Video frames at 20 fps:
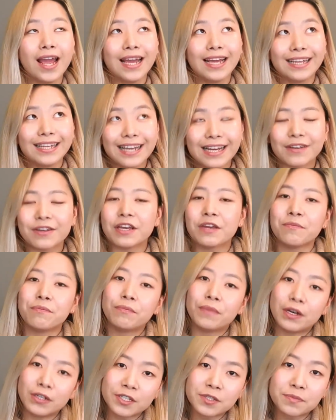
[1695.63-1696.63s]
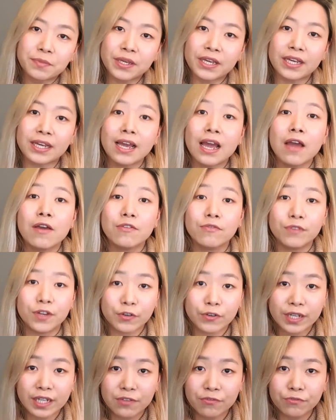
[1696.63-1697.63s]
Yeah, it must be
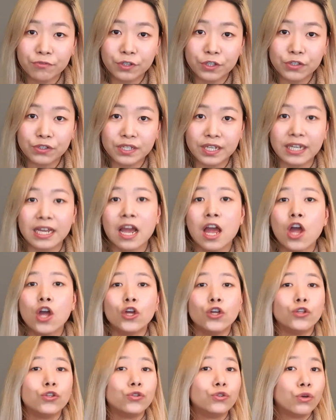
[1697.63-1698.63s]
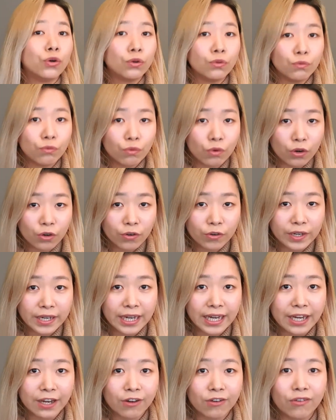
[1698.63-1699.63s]
very confusing. Don't
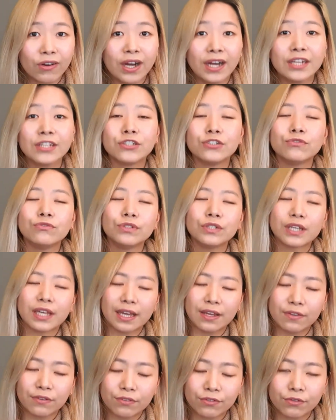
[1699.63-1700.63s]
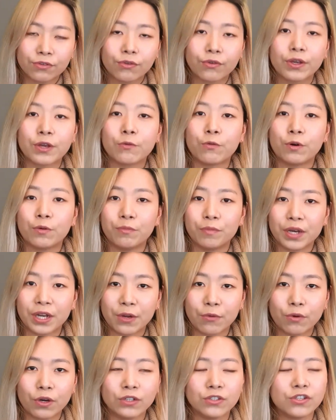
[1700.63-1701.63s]
worry, alright? You will get through it one by
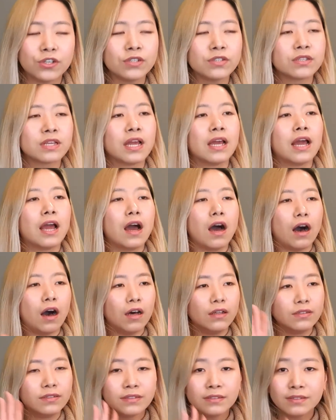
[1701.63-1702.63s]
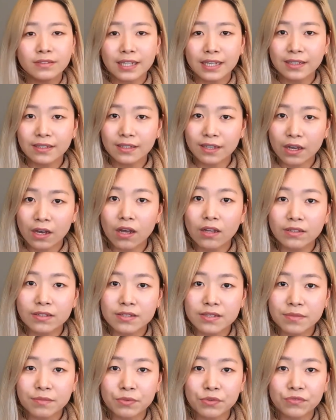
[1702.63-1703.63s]
one. Just understand the
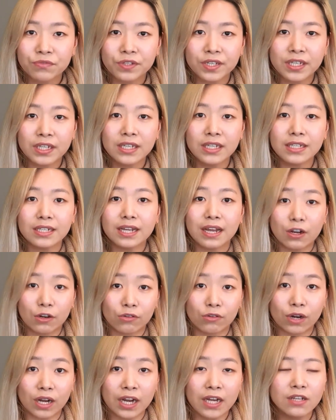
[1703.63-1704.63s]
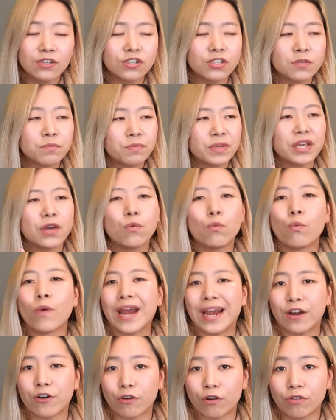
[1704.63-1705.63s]
concept of it, alright? Just be
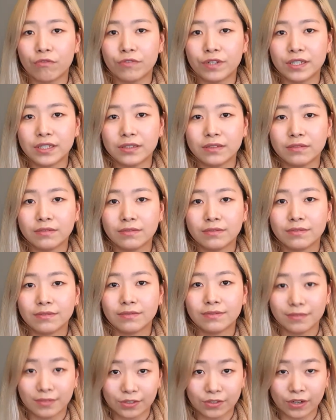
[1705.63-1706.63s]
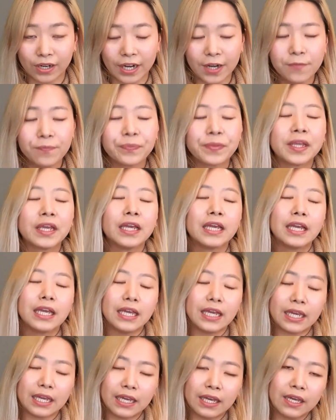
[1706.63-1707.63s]
aware of it, alright?
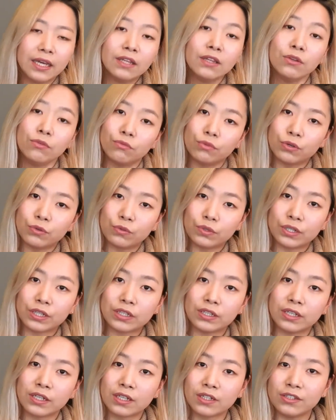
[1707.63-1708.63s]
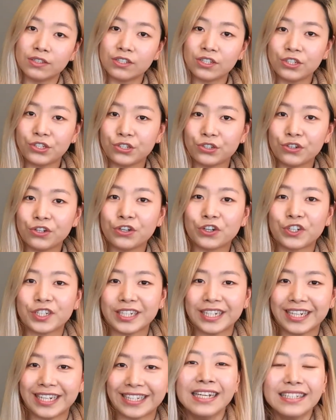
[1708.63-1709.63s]
And we're gonna continue
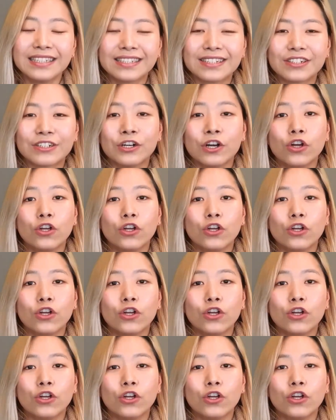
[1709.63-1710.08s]
learning it. So